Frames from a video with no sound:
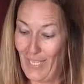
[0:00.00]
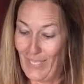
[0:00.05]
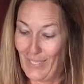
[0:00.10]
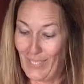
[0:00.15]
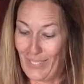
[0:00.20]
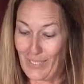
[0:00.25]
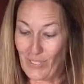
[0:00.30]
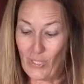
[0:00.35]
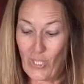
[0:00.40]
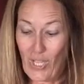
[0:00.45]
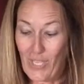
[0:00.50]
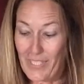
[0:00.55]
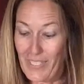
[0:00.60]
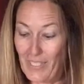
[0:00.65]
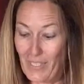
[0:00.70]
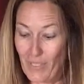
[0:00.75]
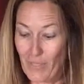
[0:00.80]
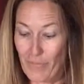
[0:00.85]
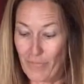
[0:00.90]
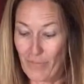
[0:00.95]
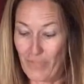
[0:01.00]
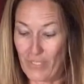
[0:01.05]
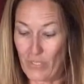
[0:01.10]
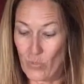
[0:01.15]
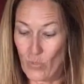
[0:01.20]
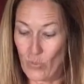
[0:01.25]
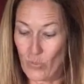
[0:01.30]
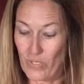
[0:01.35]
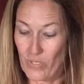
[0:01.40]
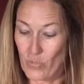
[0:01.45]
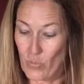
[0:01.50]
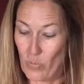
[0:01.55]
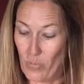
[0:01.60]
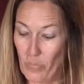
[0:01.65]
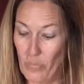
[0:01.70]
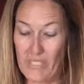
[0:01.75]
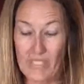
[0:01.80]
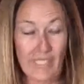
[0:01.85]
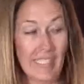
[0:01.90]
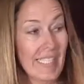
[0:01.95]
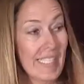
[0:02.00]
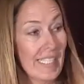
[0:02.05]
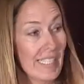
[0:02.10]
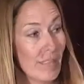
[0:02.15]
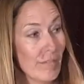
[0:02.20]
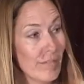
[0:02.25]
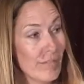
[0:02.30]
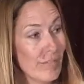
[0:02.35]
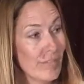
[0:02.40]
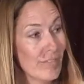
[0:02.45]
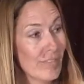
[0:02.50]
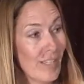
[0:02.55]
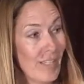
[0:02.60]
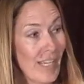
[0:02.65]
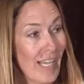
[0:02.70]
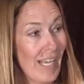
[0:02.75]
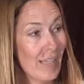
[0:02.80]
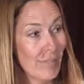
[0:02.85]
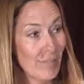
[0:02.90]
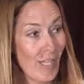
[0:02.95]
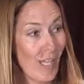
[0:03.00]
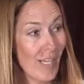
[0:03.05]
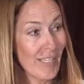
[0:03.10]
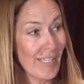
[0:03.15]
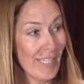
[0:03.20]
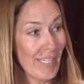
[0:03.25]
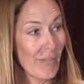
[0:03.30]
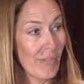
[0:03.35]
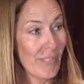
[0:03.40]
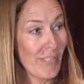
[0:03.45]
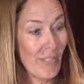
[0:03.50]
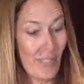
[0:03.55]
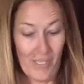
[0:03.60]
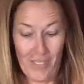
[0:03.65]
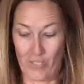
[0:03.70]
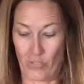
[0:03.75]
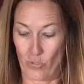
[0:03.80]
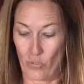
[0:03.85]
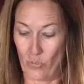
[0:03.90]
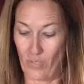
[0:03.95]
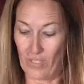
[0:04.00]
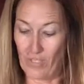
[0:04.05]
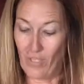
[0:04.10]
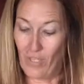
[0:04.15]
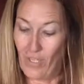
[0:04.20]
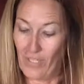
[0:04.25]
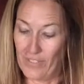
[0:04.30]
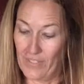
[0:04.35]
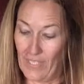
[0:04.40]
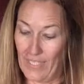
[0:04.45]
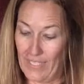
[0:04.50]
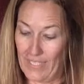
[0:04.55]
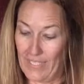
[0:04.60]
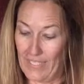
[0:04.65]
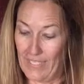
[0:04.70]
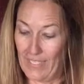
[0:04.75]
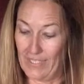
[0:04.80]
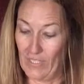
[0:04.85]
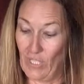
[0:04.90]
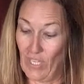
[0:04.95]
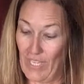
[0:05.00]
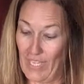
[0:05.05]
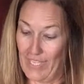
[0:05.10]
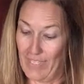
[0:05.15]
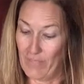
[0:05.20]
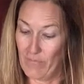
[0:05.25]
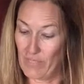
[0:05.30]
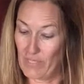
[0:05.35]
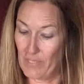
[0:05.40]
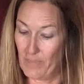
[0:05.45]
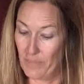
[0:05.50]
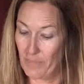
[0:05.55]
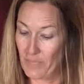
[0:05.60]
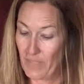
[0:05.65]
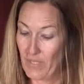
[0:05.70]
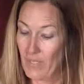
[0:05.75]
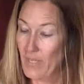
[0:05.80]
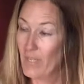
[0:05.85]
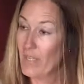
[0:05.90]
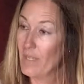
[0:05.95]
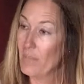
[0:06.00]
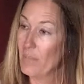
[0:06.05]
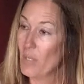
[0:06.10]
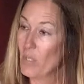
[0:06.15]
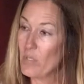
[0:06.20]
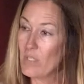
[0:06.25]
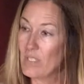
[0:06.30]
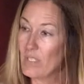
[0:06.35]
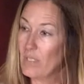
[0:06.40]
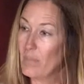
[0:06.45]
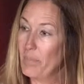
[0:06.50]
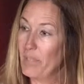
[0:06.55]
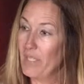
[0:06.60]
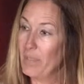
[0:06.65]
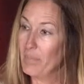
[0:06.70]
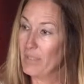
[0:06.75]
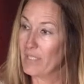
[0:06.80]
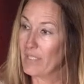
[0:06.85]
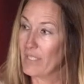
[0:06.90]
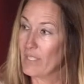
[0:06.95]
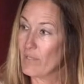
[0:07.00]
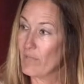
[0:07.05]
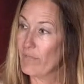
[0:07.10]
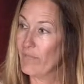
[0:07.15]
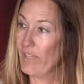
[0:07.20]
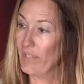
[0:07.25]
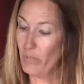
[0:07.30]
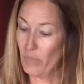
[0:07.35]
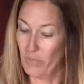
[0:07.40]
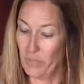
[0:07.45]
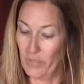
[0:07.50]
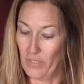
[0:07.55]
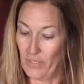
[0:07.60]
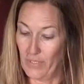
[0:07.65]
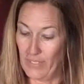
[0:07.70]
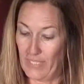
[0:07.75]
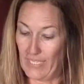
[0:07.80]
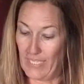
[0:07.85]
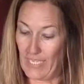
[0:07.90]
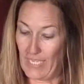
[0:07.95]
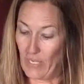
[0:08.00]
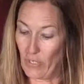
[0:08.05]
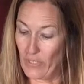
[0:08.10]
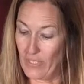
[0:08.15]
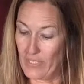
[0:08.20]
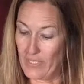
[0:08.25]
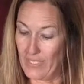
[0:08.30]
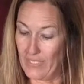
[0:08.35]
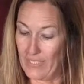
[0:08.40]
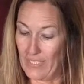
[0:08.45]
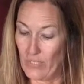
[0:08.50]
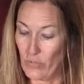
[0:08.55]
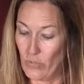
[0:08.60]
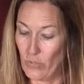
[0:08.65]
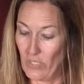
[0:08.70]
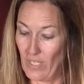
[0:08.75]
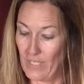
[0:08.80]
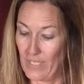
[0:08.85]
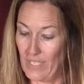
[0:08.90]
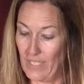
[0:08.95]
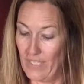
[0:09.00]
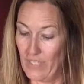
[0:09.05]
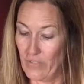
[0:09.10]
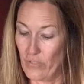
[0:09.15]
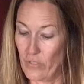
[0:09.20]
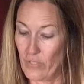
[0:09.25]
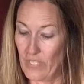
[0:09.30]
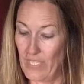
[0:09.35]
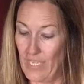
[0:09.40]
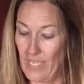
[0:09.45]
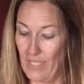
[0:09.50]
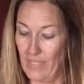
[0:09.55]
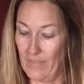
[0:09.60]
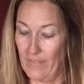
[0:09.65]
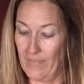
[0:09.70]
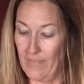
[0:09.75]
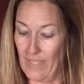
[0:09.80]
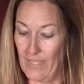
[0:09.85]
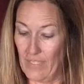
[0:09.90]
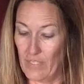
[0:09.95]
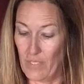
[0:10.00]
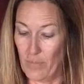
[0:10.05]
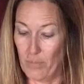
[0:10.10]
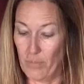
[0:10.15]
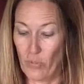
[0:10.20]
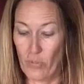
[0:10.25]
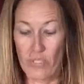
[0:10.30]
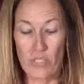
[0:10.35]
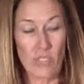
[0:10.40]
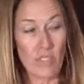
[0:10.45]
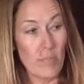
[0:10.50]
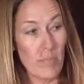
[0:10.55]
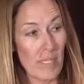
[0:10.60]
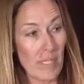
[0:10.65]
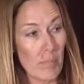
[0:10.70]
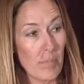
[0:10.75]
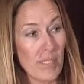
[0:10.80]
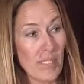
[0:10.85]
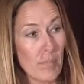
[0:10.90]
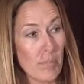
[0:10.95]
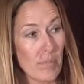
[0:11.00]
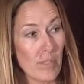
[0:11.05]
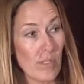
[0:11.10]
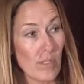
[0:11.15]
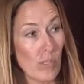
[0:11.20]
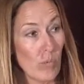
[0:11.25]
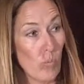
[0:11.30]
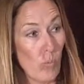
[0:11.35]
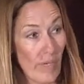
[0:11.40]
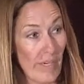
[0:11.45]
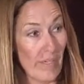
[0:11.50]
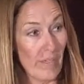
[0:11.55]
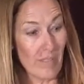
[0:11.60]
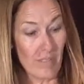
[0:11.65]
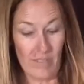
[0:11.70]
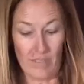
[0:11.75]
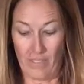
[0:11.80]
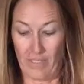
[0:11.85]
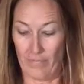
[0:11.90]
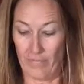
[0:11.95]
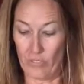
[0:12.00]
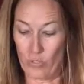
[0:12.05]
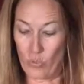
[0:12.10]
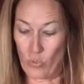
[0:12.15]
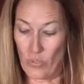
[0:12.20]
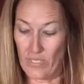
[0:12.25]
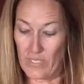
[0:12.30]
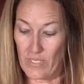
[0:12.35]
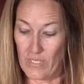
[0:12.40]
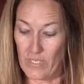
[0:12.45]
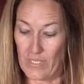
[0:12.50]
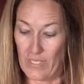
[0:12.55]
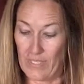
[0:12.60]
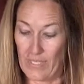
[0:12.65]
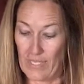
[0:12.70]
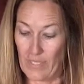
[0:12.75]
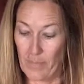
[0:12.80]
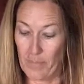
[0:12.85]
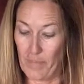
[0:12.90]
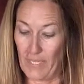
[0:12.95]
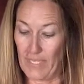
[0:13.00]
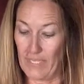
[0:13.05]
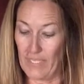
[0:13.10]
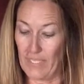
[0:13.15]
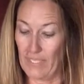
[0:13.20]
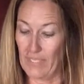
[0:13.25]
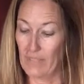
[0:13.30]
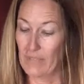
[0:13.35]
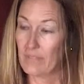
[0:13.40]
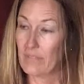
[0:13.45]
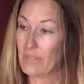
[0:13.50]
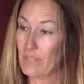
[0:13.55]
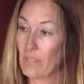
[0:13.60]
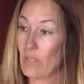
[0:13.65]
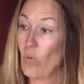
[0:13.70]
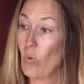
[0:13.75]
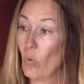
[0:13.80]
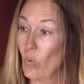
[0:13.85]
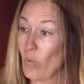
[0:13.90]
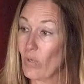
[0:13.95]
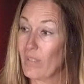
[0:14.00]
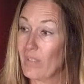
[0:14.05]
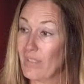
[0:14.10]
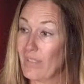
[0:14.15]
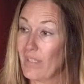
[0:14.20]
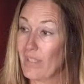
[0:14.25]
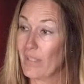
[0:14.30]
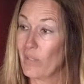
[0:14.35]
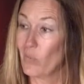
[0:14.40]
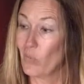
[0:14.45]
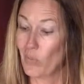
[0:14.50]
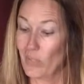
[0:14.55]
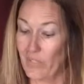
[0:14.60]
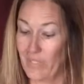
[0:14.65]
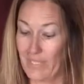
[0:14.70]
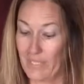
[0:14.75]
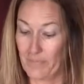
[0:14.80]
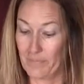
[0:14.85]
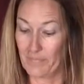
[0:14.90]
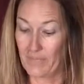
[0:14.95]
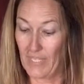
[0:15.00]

like locking our front doors when we leave, have not carried on to our online lives. Most of the public is vulnerable in areas that they do not yet understand, and it's important to make people aware of the choices that they are making or ignoring